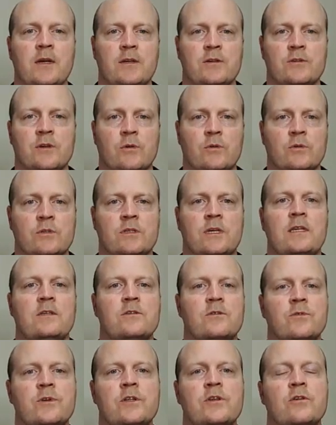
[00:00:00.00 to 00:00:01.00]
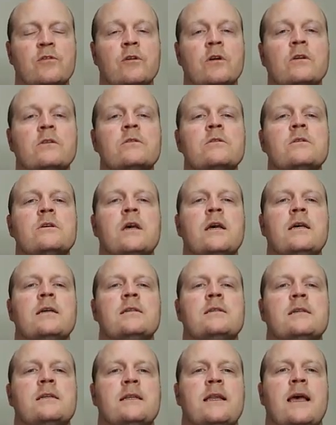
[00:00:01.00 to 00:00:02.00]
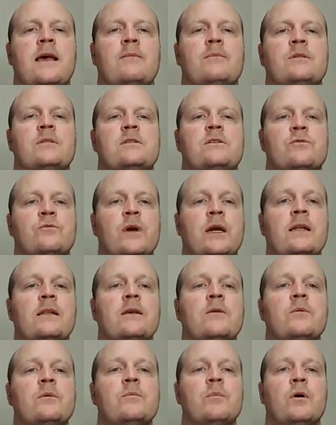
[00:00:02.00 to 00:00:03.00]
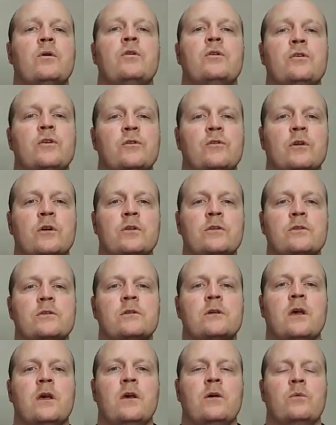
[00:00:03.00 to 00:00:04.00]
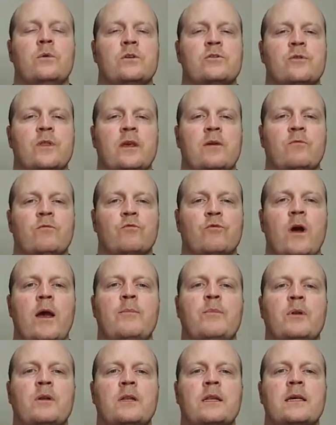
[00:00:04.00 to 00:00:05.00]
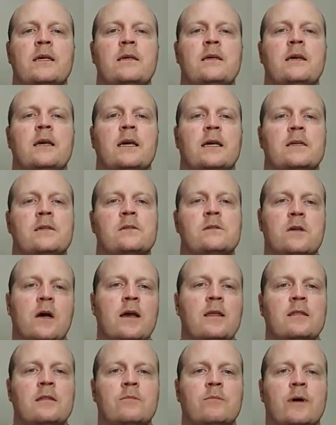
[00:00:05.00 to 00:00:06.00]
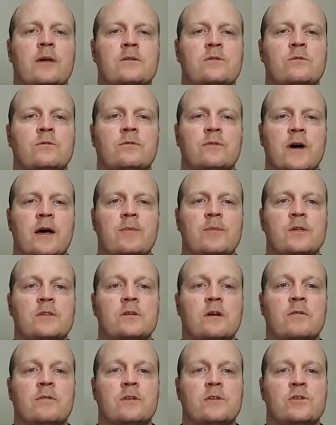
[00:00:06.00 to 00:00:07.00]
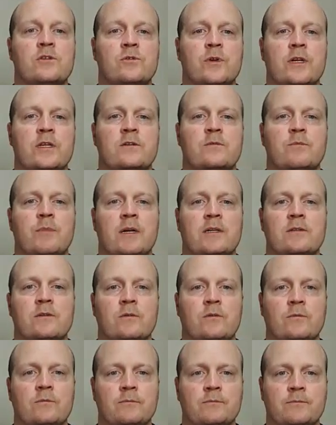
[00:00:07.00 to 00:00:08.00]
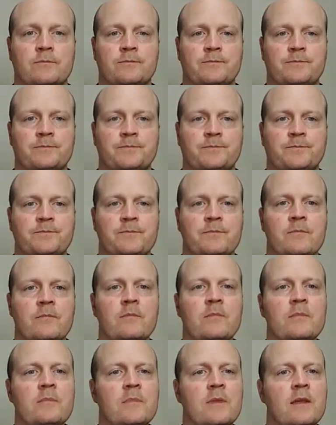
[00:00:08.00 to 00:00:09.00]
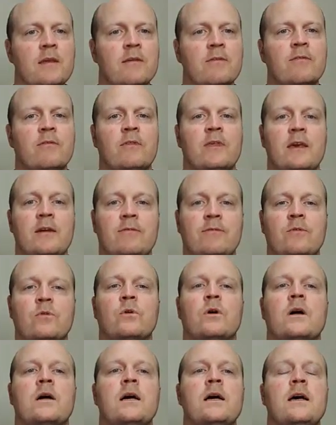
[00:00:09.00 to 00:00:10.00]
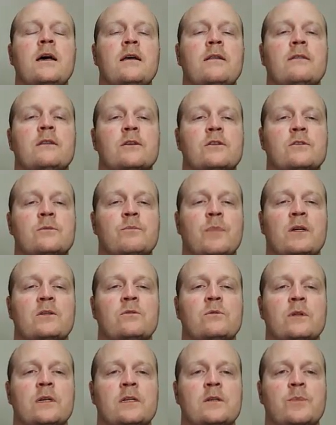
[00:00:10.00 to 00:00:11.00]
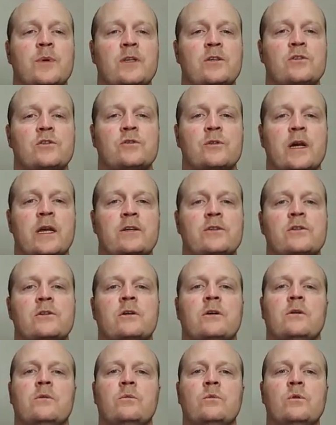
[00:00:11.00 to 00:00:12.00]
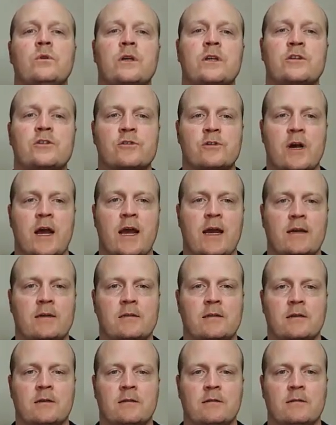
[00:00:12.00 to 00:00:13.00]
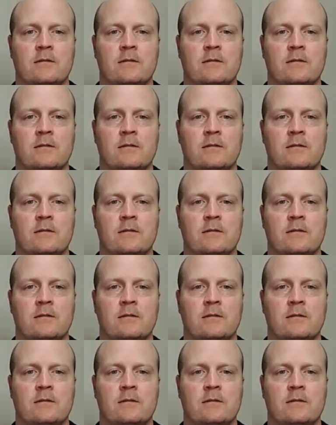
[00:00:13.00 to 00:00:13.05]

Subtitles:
So sensory neurons synapse directly with motor neurons, which then rapidly excite the muscle fibers of the stretched muscle. Therefore, this muscle that's been stretched will contract.